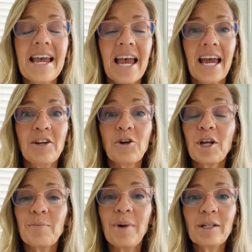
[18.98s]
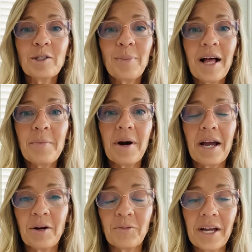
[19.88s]
And you're going to multiply by
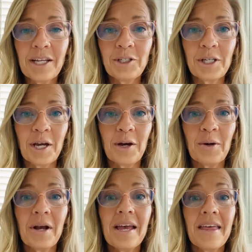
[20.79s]
a ratio